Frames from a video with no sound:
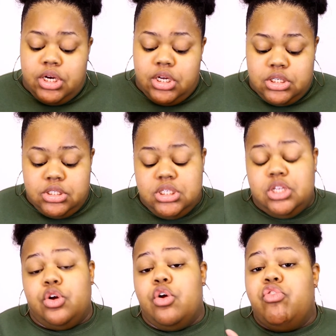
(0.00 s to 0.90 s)
in
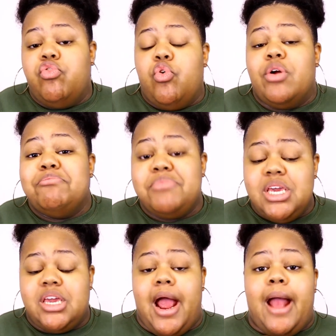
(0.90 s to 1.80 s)
concealer. For
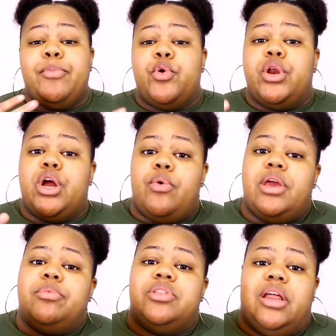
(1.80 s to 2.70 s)
me, I'm gonna go
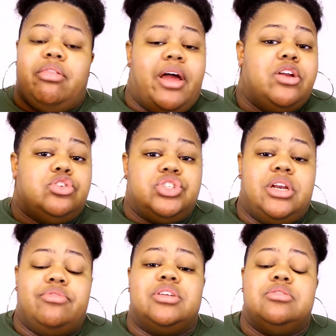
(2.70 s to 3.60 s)
in with a lighter
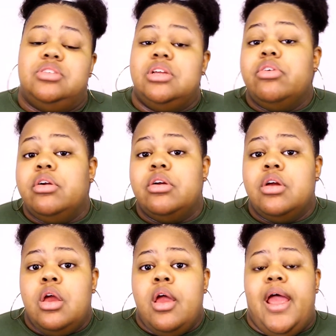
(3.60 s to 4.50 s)
shade of concealer
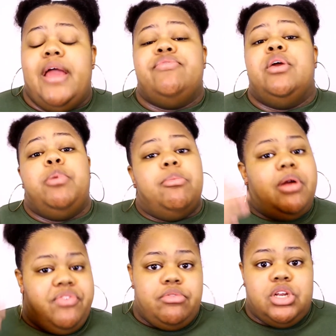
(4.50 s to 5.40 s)
and then put
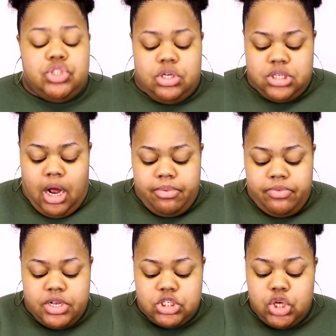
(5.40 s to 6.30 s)
my foundation on top
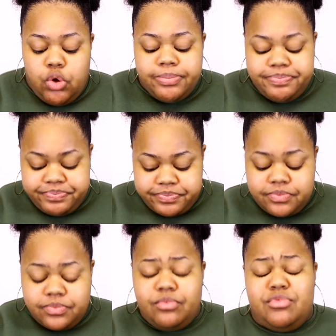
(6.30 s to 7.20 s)
of it. So
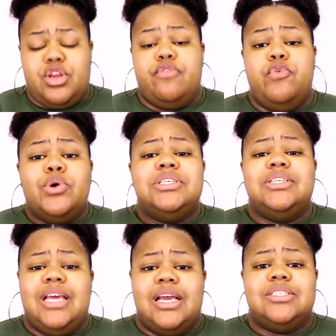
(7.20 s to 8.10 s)
for
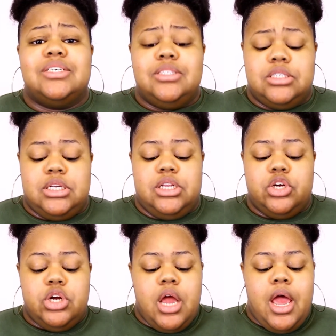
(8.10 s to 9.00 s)
today's
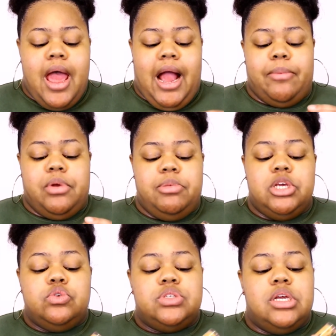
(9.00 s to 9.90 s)
concealer, I'm going to be
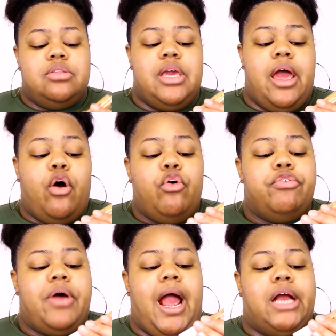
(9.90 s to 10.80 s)
using the
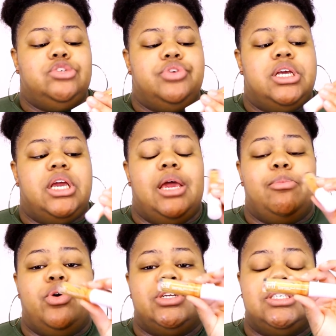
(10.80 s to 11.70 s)
e.l.f. Hydrating
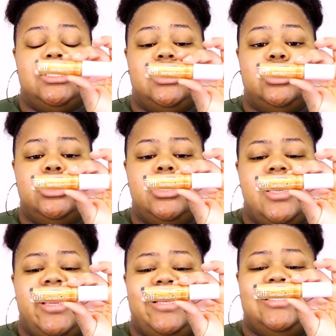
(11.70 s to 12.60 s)
Camo Concealer
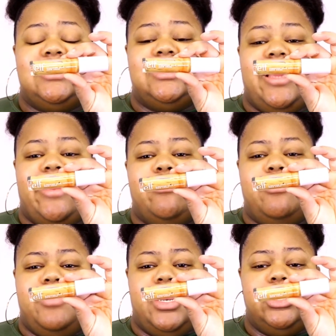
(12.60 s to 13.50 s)
in the satin
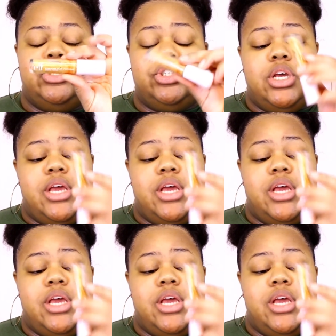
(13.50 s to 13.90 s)
finish,